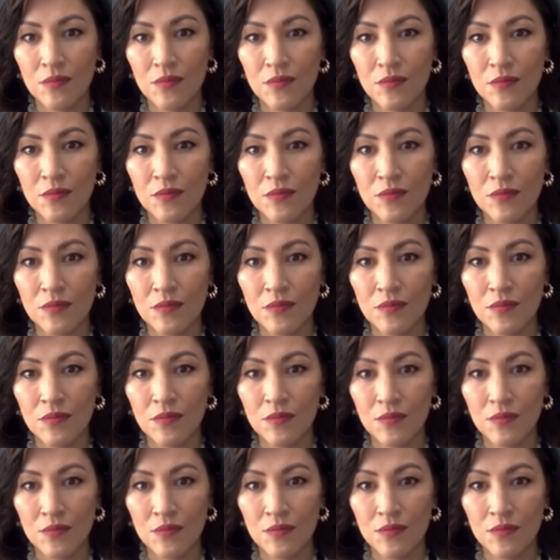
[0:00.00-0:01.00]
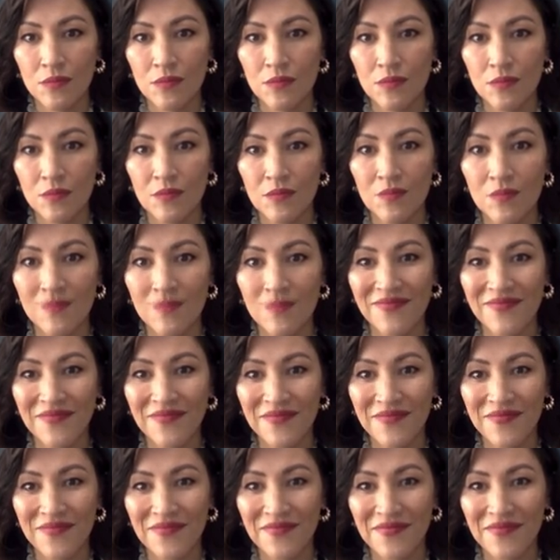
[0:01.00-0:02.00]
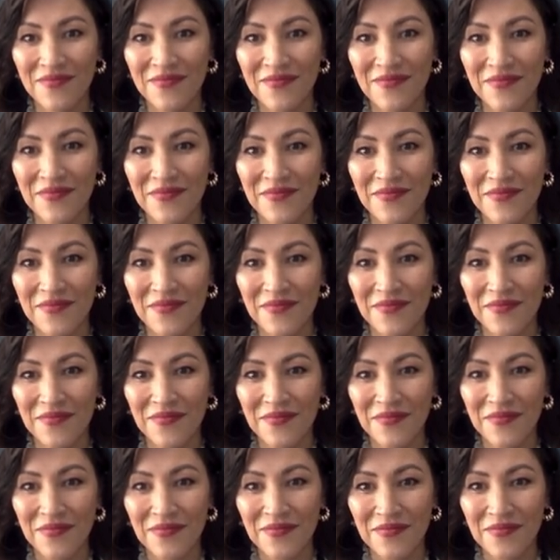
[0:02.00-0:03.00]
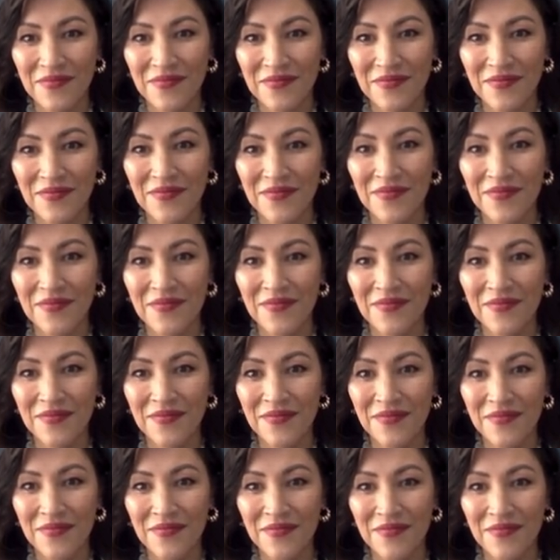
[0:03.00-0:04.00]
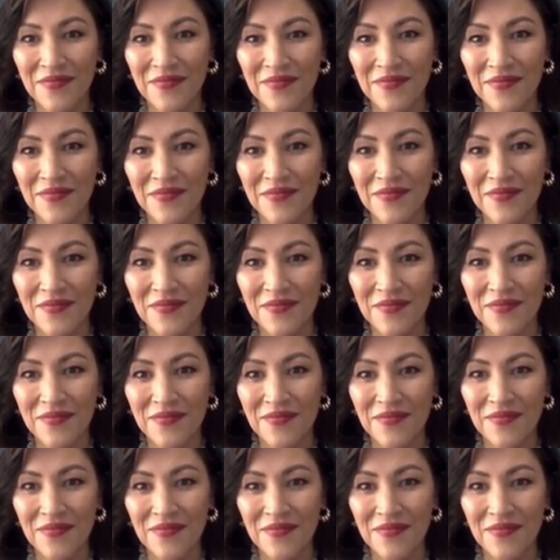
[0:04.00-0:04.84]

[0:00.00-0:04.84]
(not speaking)